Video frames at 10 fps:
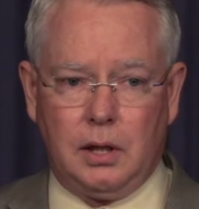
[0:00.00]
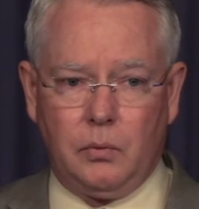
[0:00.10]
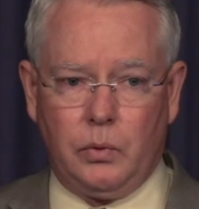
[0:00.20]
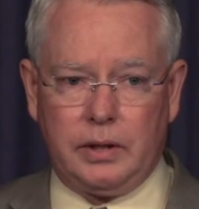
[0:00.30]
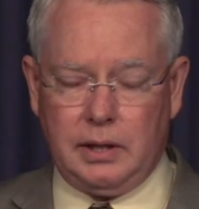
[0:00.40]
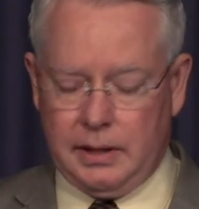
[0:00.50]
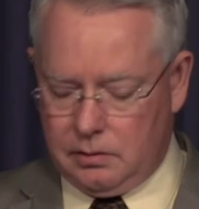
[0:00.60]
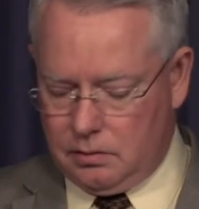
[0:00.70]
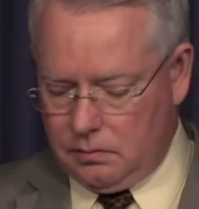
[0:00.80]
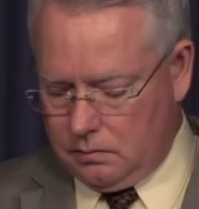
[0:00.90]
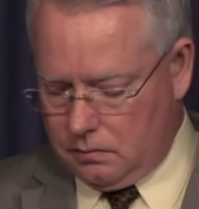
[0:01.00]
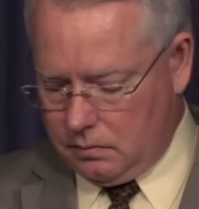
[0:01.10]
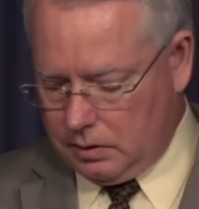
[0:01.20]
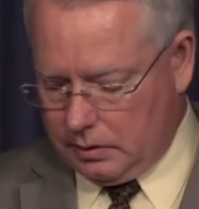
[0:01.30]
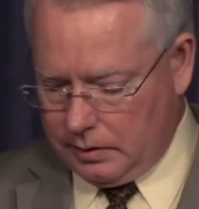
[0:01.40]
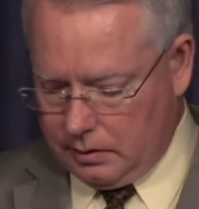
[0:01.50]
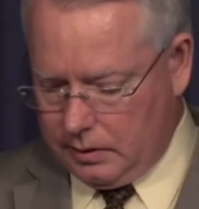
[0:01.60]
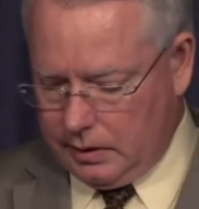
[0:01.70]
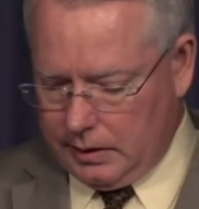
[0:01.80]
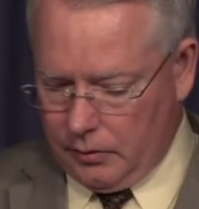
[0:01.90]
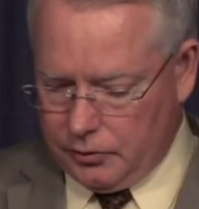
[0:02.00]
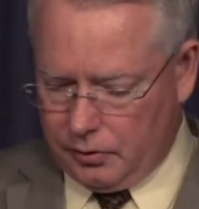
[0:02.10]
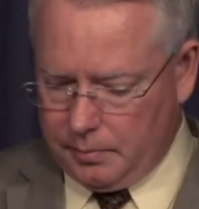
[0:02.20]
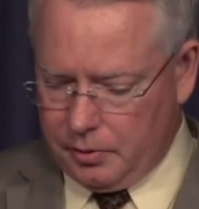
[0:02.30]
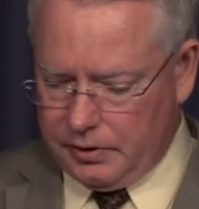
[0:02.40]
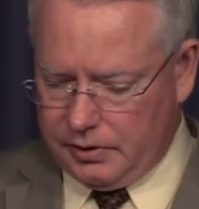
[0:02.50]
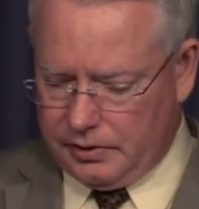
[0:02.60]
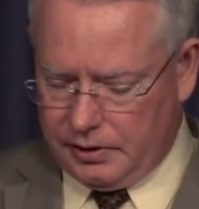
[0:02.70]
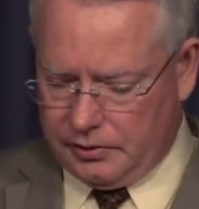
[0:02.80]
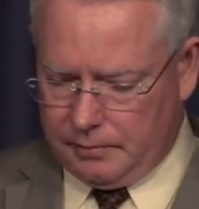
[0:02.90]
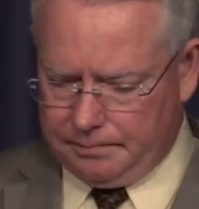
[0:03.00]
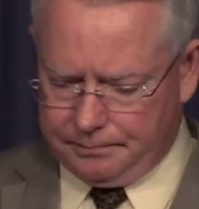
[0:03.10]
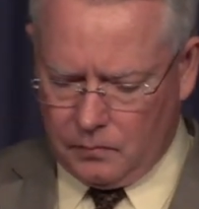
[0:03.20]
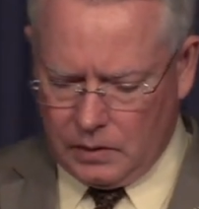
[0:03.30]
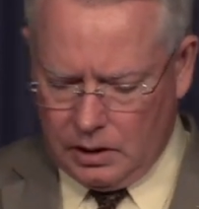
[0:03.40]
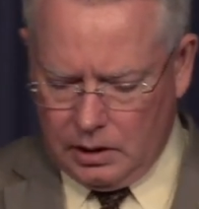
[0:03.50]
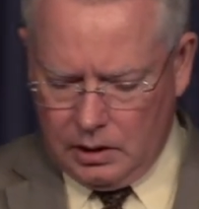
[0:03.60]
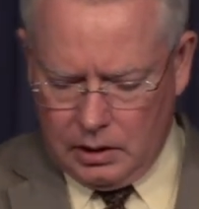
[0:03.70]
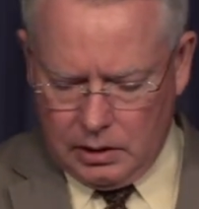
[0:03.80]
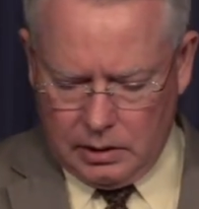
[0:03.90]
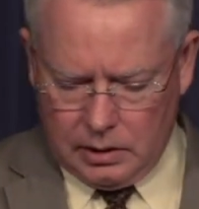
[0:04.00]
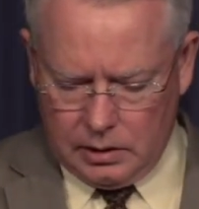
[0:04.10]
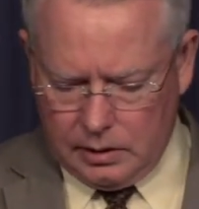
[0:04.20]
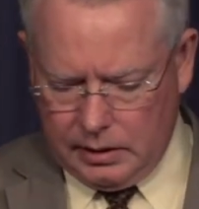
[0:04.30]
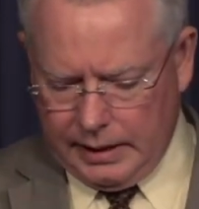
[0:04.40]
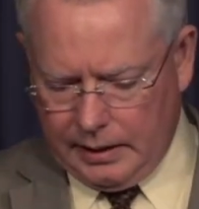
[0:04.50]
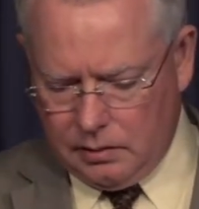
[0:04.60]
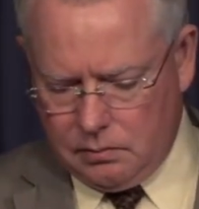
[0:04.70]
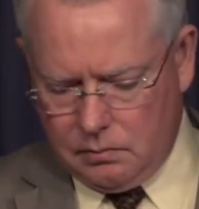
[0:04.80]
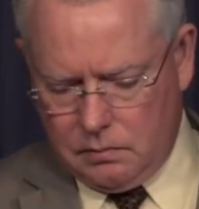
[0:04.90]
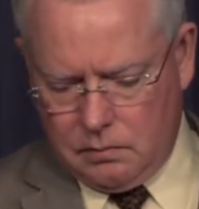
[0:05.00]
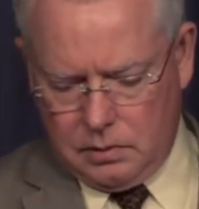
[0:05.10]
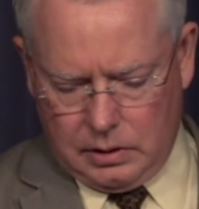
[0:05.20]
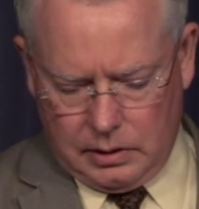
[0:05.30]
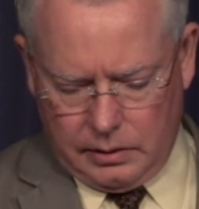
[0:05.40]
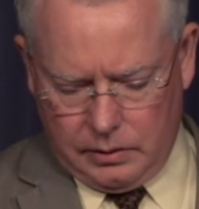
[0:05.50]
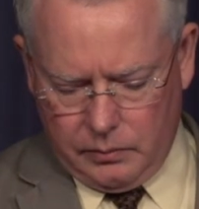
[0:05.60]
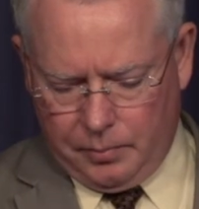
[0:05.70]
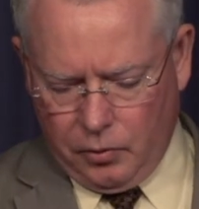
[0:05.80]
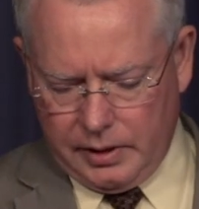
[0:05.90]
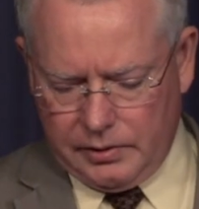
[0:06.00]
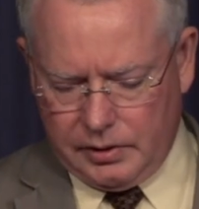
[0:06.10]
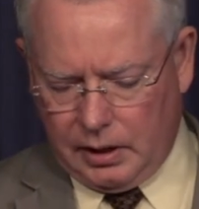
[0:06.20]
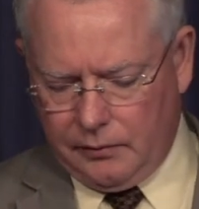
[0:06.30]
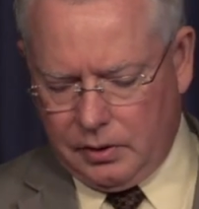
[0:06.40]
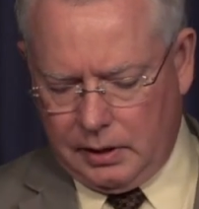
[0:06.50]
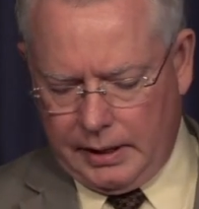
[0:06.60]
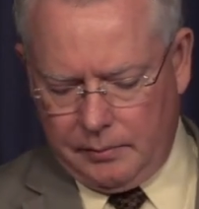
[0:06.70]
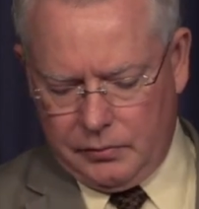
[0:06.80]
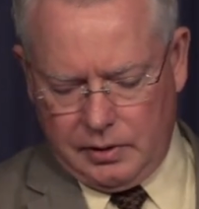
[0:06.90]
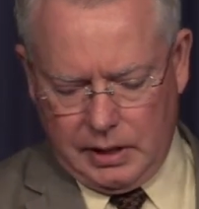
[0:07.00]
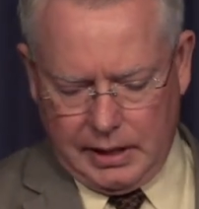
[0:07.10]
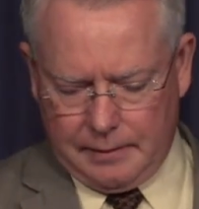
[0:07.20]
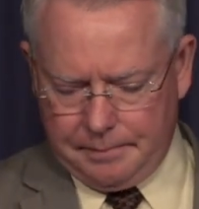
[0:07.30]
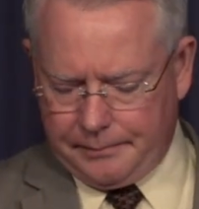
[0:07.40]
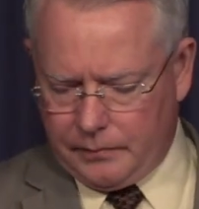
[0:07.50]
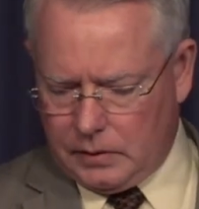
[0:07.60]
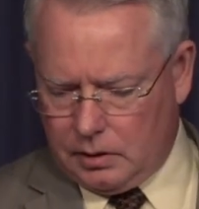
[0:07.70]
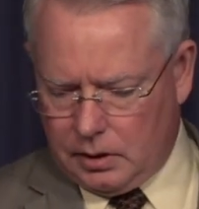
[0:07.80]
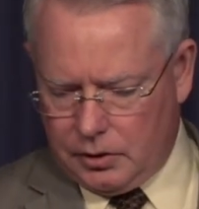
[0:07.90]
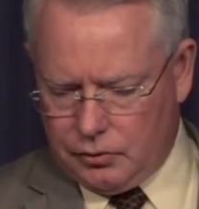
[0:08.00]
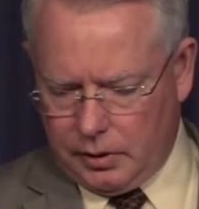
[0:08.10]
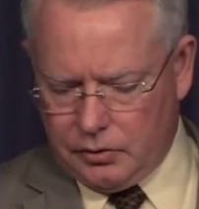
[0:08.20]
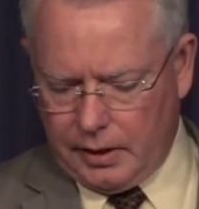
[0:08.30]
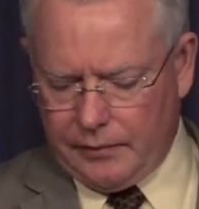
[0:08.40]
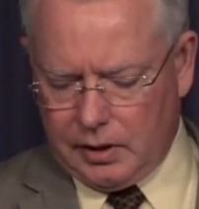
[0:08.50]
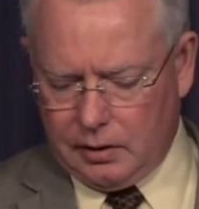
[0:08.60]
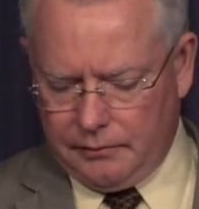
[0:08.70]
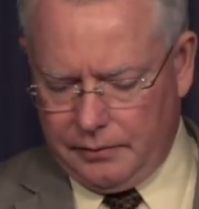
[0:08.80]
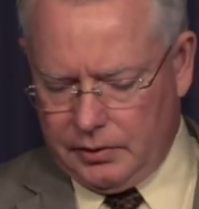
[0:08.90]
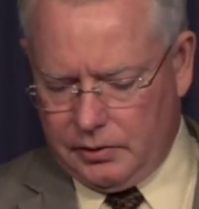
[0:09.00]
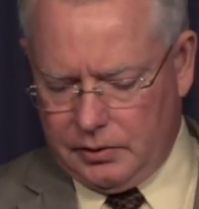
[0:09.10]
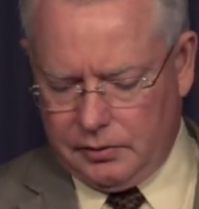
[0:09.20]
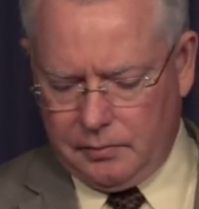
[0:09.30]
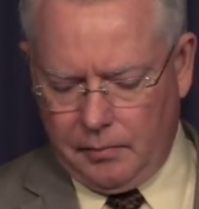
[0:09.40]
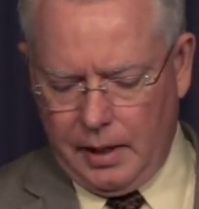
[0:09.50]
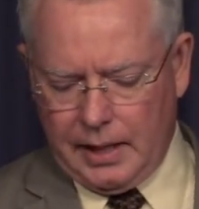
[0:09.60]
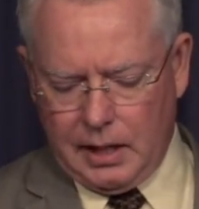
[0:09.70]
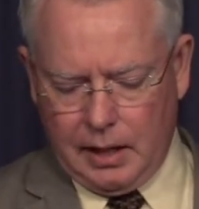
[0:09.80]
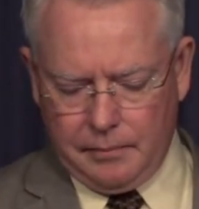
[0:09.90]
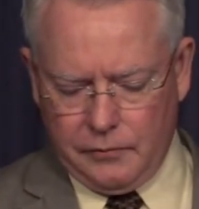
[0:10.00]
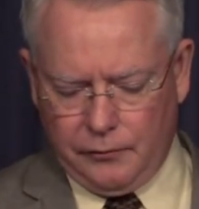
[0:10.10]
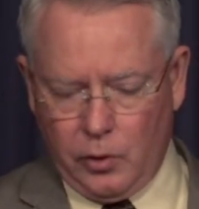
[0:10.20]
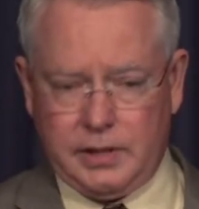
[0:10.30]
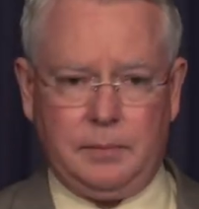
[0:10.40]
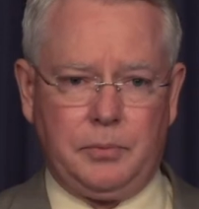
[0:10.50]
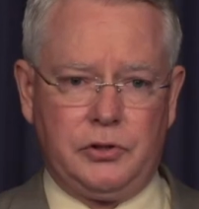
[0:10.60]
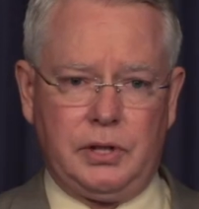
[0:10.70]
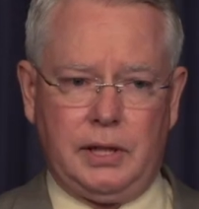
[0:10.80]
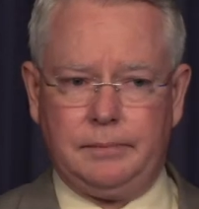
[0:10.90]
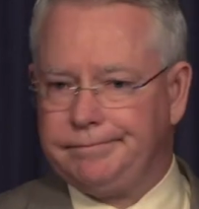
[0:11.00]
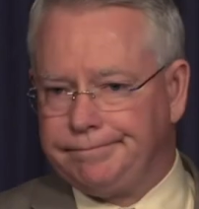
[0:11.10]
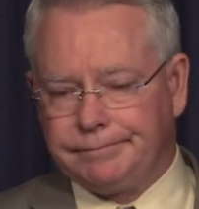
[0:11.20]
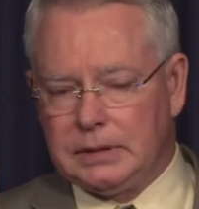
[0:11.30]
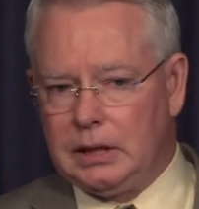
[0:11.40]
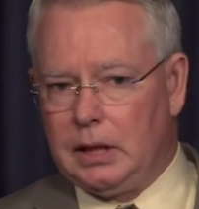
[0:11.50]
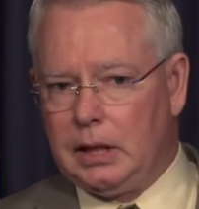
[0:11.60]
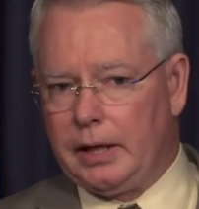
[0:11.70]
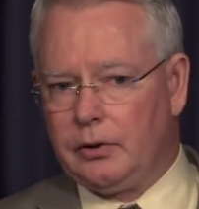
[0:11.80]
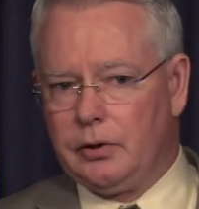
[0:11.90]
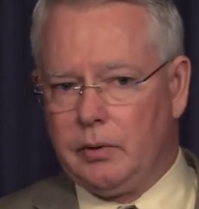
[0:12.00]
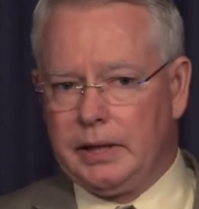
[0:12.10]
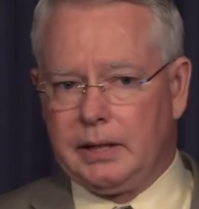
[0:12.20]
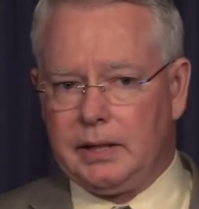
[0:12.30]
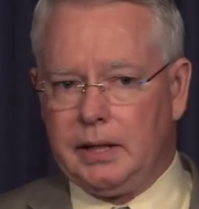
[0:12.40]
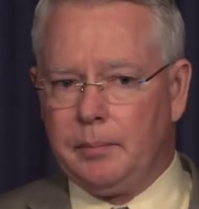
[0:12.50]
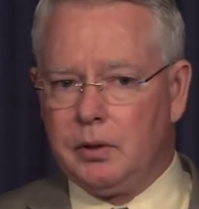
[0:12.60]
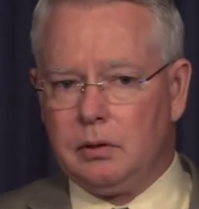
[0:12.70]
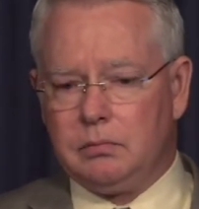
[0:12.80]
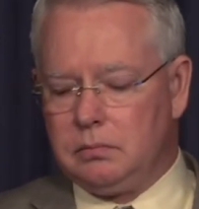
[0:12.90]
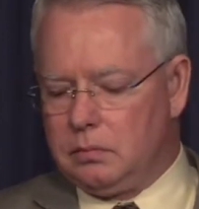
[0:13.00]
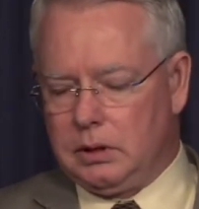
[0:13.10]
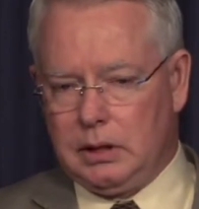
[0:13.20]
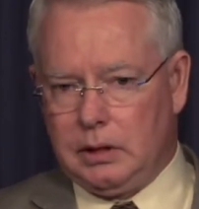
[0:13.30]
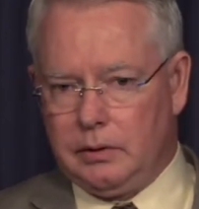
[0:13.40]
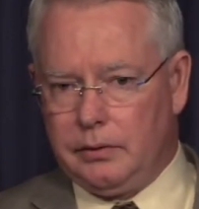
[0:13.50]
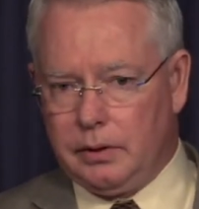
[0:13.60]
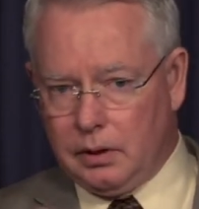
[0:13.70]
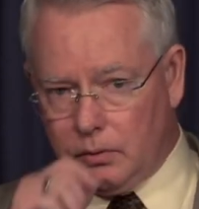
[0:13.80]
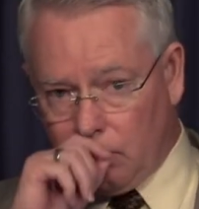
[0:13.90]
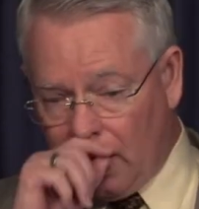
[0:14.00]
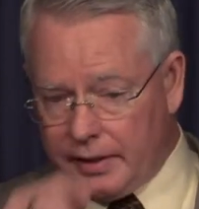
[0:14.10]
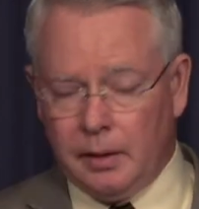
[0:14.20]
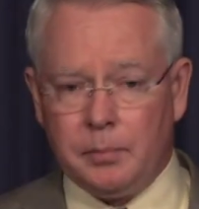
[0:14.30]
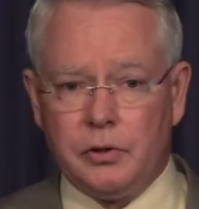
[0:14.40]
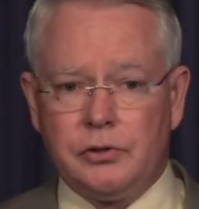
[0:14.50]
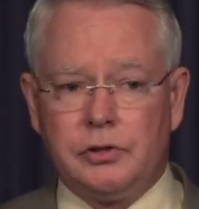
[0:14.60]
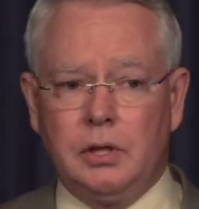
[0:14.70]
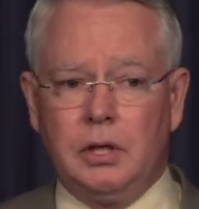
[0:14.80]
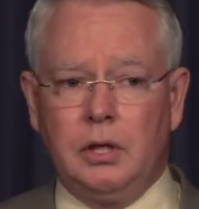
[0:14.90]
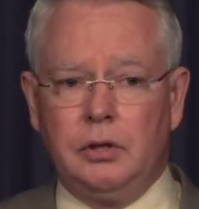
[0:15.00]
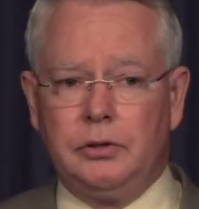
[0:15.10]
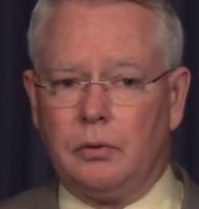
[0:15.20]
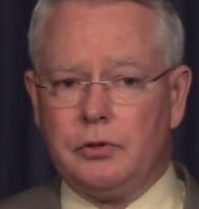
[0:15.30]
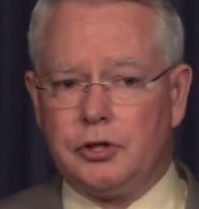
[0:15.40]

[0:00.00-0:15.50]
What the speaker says: within the Arizona prison system. Yet, the report itself claims that drug trafficking offenses make up 14%. I don't know where they get the number. The raw numbers don't